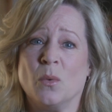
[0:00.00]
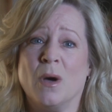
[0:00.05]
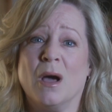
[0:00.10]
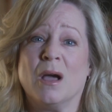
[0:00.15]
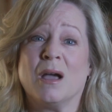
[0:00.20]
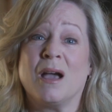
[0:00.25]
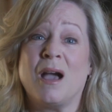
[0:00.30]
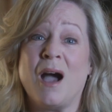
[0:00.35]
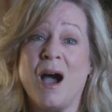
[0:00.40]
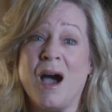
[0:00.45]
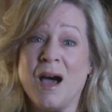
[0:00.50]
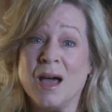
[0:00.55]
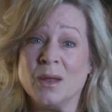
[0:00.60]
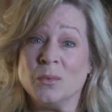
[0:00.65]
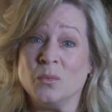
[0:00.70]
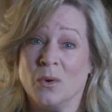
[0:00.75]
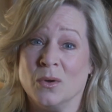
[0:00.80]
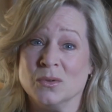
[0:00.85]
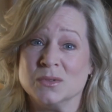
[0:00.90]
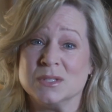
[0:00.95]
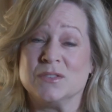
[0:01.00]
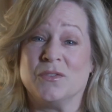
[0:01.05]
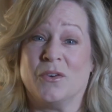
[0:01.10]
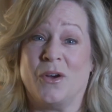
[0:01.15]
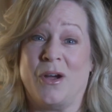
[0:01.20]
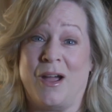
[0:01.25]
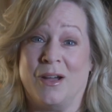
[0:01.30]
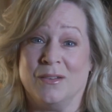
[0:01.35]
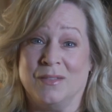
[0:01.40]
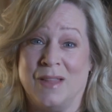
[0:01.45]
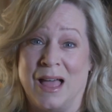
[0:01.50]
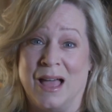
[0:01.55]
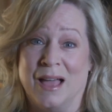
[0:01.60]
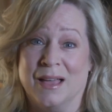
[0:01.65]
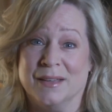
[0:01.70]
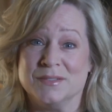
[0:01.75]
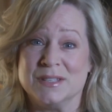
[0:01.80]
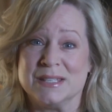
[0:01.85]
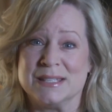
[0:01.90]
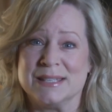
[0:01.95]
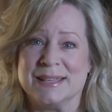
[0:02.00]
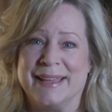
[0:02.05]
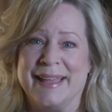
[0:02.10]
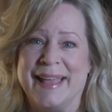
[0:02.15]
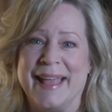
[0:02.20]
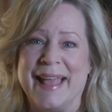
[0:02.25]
what God wants for our lives.